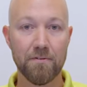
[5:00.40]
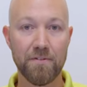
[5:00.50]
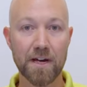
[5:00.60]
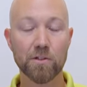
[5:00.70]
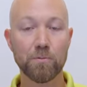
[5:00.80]

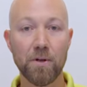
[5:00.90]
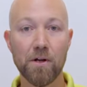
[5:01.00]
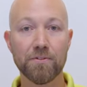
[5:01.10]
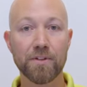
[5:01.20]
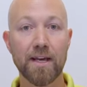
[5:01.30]
Ficus
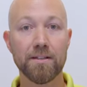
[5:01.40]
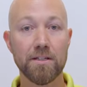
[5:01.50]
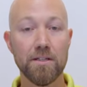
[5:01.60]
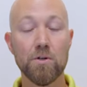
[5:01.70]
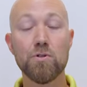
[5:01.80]
plants
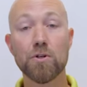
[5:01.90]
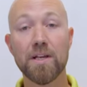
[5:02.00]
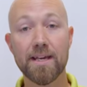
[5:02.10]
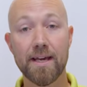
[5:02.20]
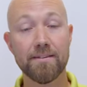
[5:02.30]

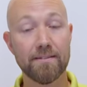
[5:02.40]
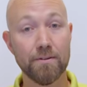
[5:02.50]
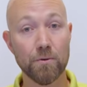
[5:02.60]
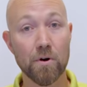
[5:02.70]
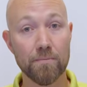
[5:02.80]
usually gets
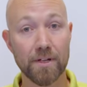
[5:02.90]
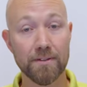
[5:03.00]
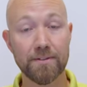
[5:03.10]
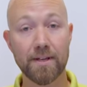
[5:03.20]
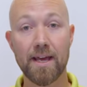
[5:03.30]

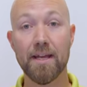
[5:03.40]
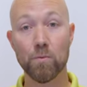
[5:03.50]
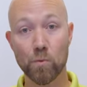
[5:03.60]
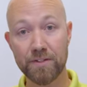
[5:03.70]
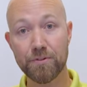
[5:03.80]
dormant
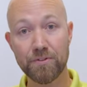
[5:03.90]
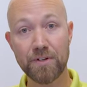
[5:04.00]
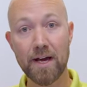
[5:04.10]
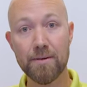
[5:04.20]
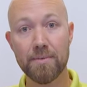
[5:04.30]
in winter
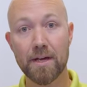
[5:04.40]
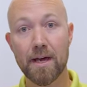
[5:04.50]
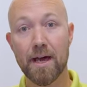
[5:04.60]
time